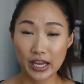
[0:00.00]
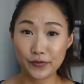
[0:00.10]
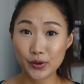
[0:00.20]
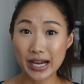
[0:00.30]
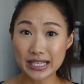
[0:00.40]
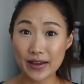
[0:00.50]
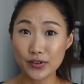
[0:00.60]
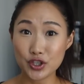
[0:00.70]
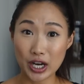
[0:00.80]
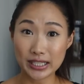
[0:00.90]
If you guys
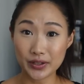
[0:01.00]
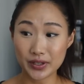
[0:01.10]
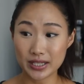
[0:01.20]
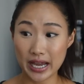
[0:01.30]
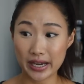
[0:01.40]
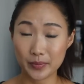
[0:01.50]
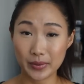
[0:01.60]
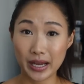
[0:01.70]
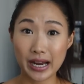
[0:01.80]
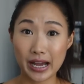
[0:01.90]
haven't checked out this
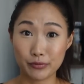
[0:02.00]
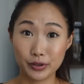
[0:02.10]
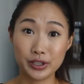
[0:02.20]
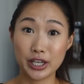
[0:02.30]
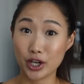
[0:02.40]
item yet, I really